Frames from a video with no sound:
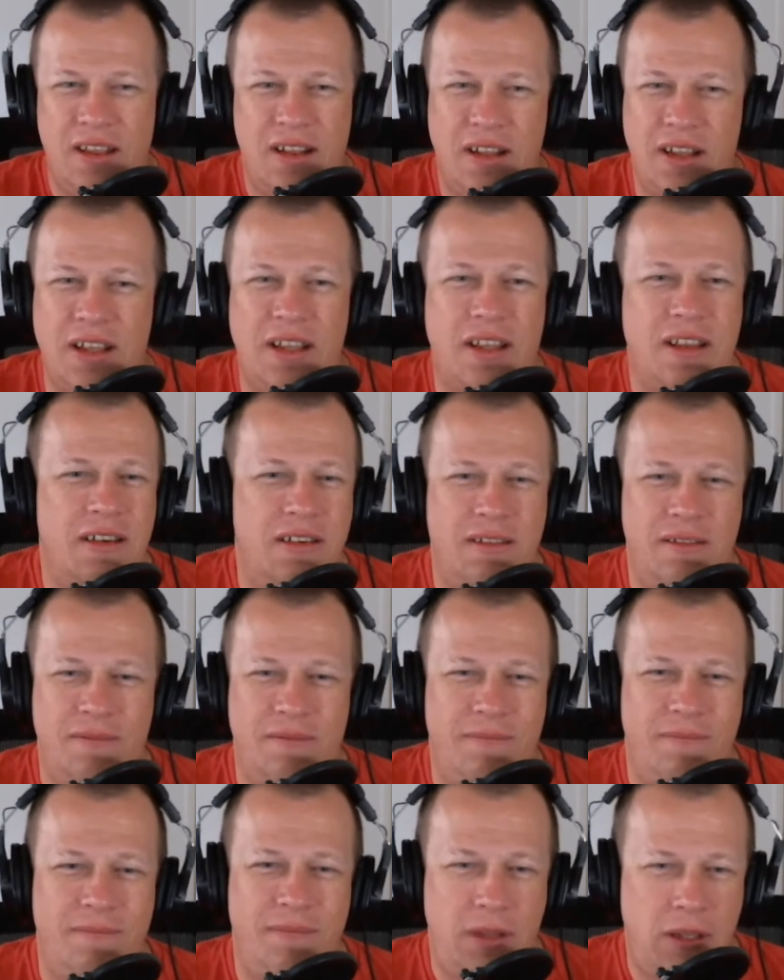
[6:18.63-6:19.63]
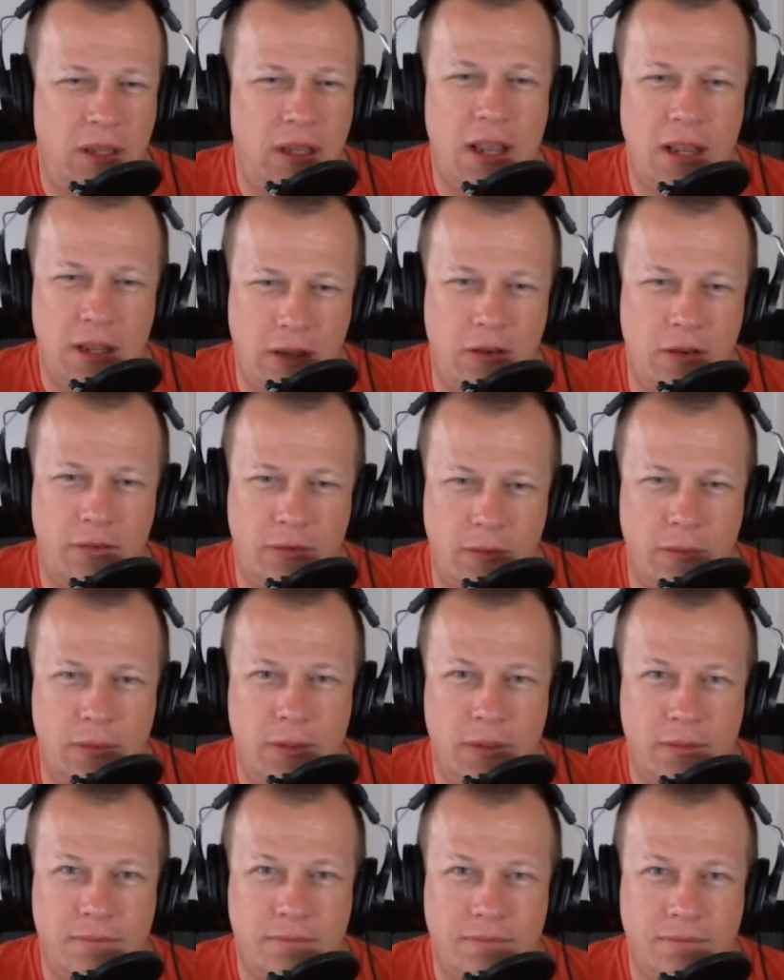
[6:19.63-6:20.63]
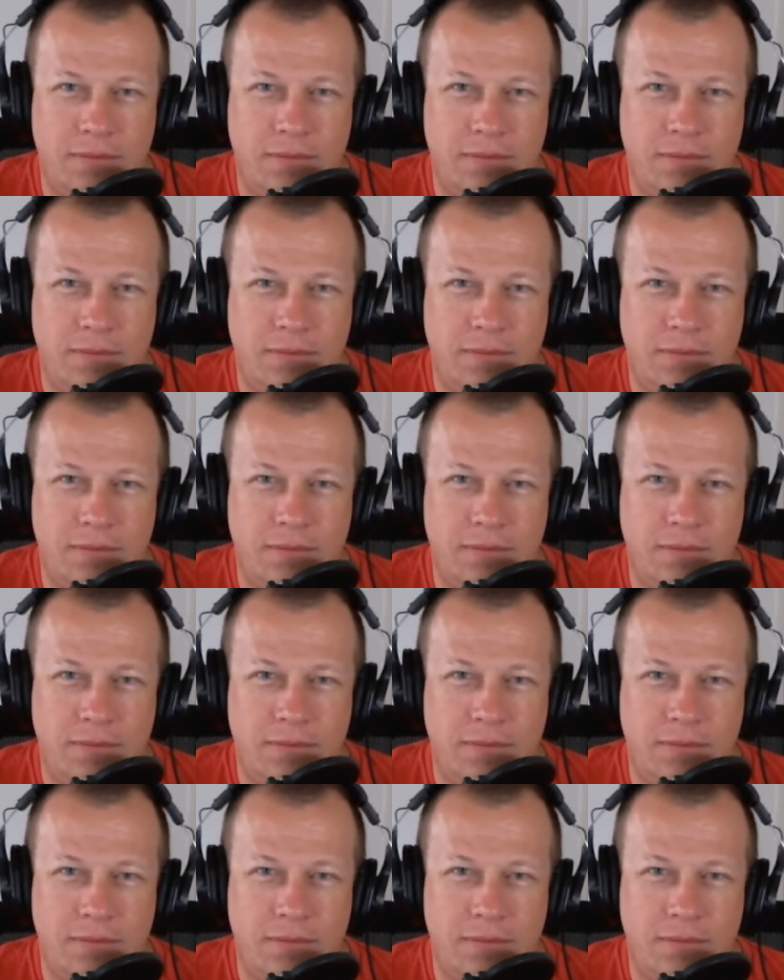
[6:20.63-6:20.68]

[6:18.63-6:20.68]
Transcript: Like you get used to it.